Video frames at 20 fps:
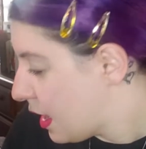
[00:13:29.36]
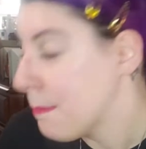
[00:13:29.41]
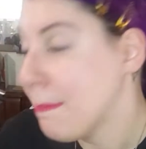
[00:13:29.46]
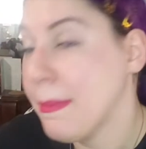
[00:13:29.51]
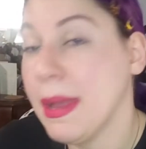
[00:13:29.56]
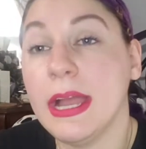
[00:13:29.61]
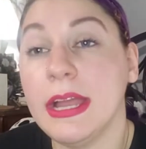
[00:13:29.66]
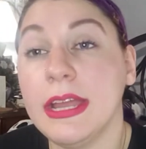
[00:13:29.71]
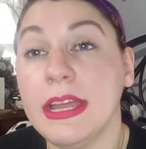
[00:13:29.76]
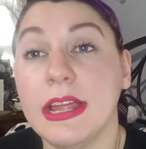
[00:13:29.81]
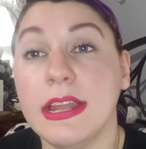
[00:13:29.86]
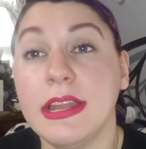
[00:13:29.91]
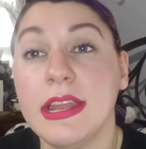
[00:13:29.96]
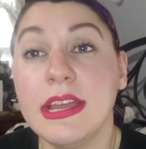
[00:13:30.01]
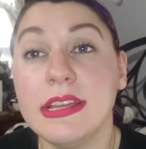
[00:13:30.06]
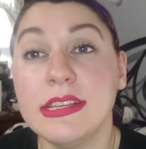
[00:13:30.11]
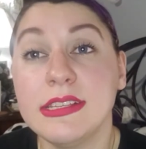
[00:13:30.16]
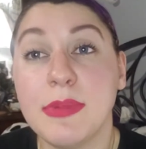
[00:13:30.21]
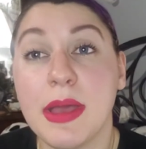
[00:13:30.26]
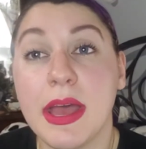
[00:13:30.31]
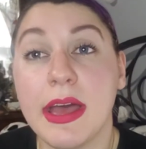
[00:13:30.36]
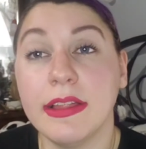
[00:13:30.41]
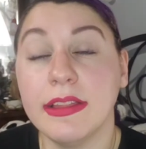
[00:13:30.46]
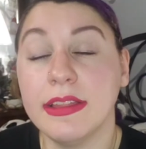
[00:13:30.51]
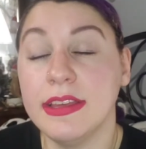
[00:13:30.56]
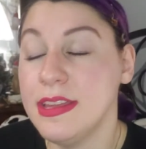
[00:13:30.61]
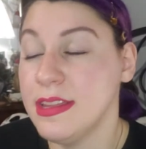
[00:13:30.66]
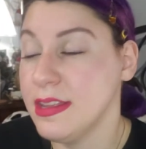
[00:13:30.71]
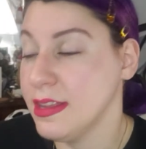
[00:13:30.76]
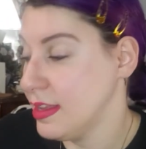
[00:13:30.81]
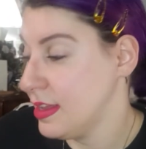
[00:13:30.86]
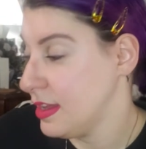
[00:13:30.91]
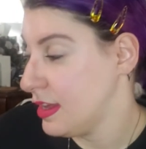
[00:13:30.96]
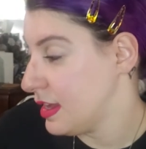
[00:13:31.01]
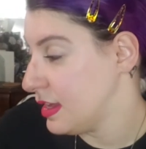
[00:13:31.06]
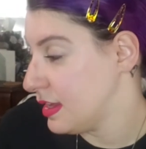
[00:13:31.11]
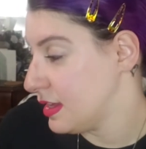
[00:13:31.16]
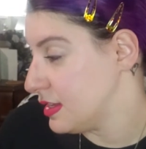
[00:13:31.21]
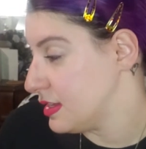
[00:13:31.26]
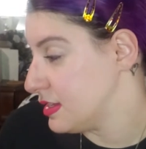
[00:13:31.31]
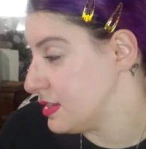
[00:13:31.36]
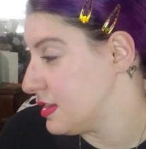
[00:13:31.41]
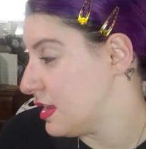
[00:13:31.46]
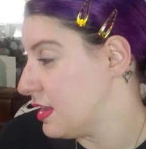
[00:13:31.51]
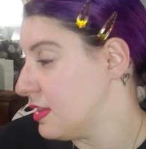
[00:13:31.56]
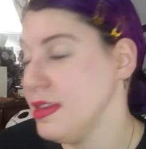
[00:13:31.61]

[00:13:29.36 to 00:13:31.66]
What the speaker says: My next palette is